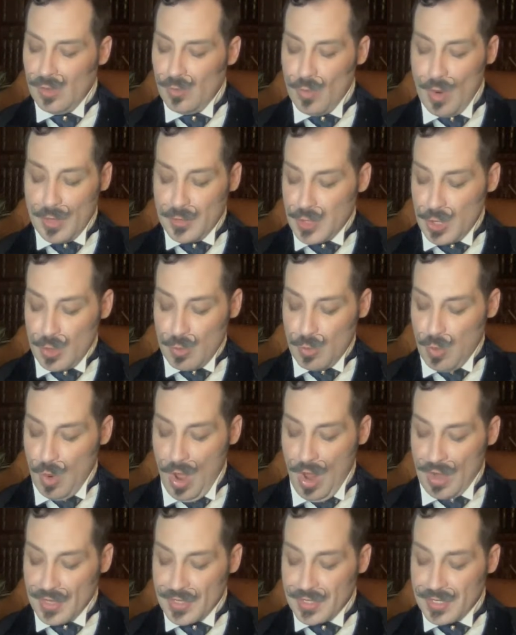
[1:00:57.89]
What do you
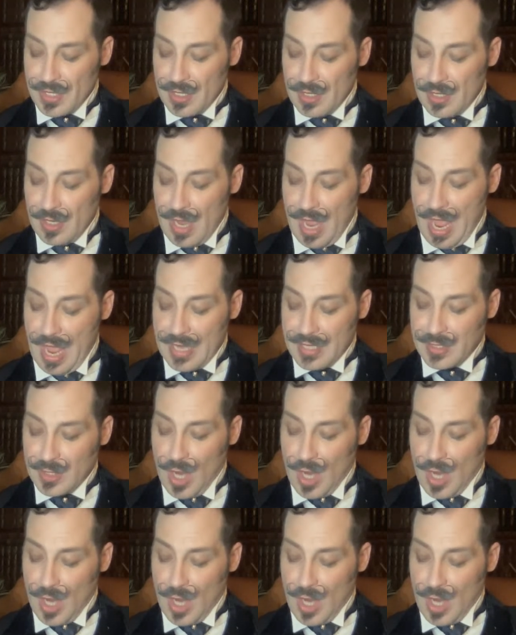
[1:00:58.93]
want as